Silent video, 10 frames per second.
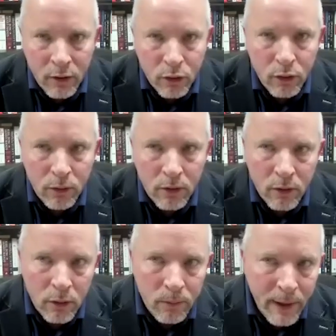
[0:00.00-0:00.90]

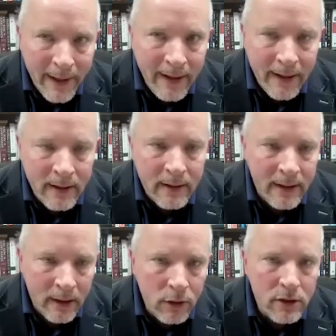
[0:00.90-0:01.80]
through bringing in an
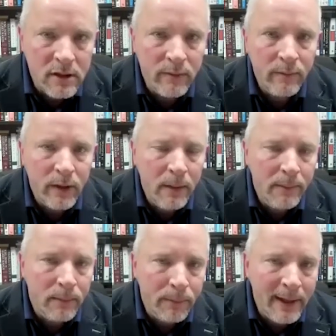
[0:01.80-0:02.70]
inclusive
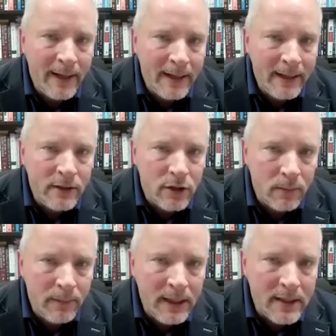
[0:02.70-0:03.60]
environment, bring that
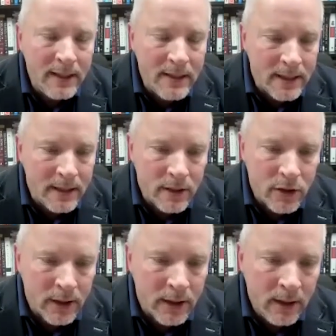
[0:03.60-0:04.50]
into the meetings
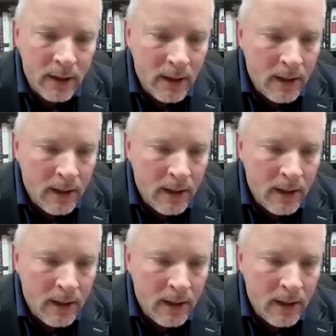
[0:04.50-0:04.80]
industry,